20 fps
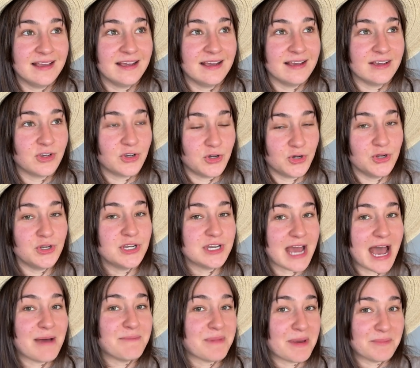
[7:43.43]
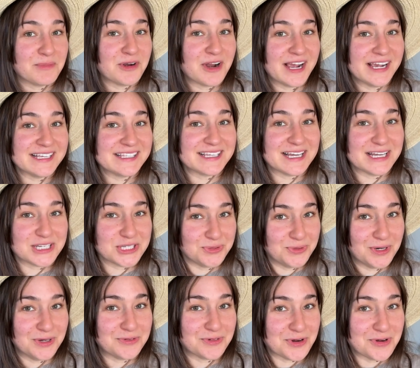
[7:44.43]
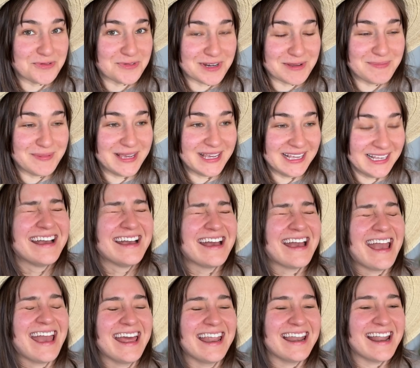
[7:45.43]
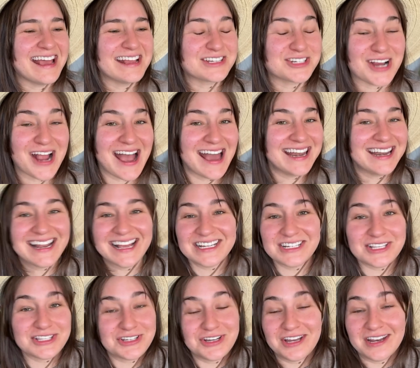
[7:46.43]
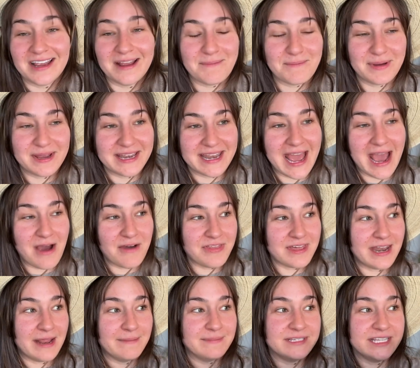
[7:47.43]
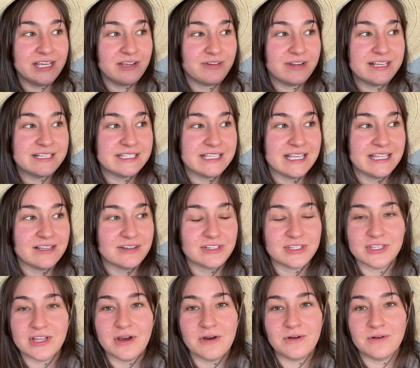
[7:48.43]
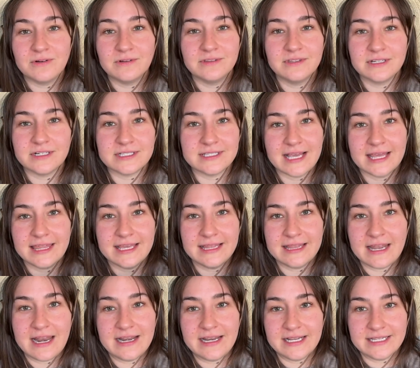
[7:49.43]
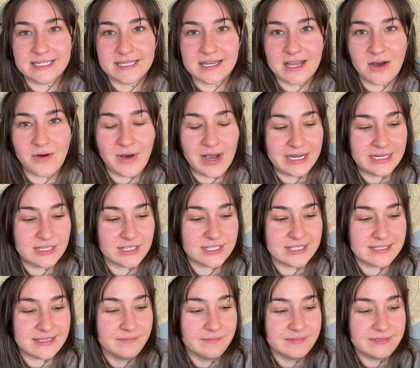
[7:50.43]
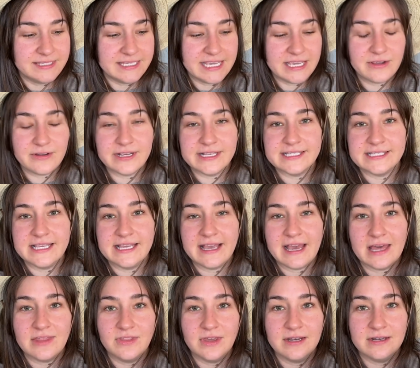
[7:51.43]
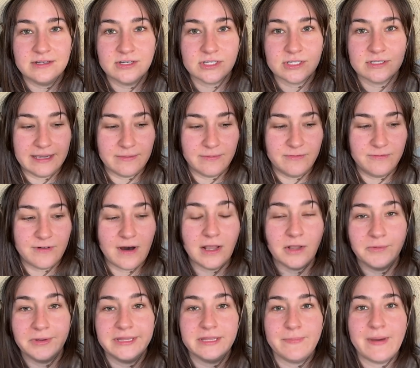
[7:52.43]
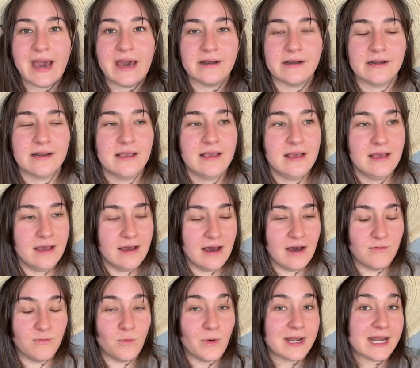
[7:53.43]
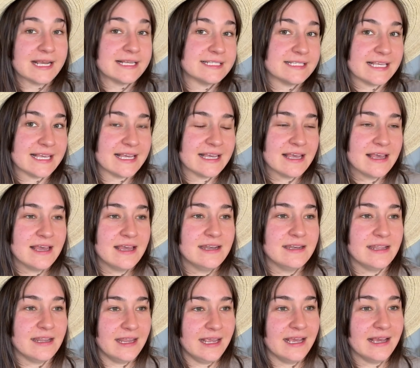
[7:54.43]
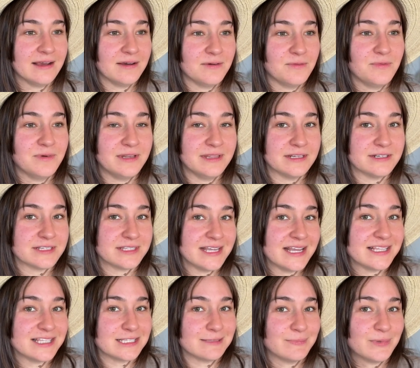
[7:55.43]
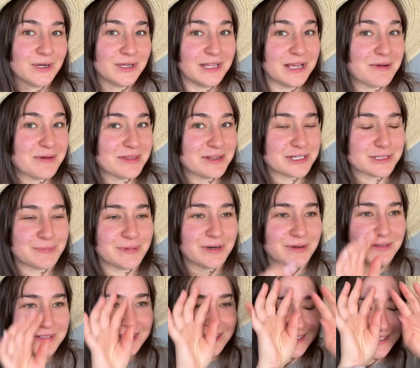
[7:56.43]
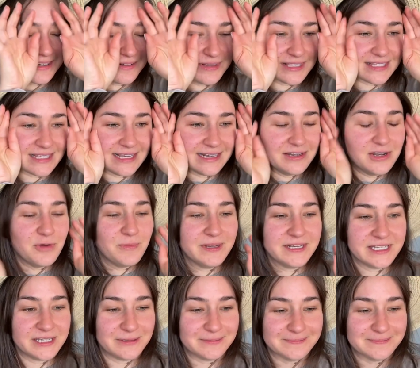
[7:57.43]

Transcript: could not memorize that 12 row repeat, and I tried and I just couldn't. But now that I'm decreasing, there's nothing that I need to know. I just decreasing and then just following the pattern of what I see. Knitting when there's knits, purling when there's purls. So it's like no big deal.